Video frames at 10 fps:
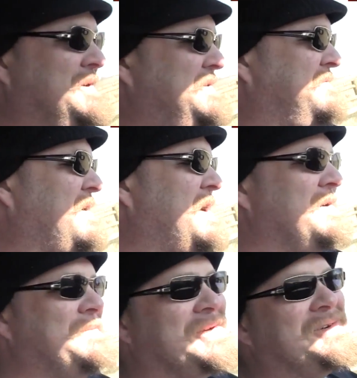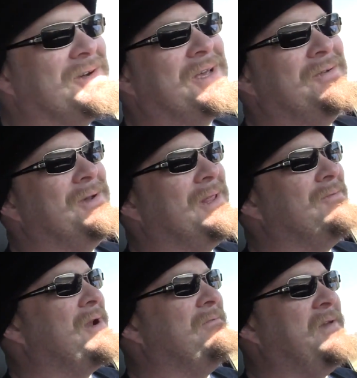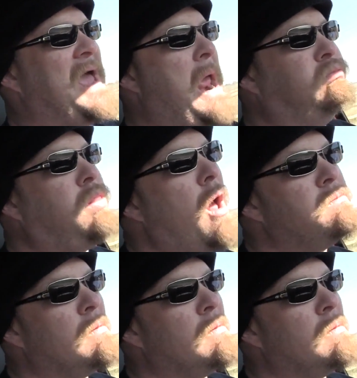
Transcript: you fire up a truck, you really want a V8.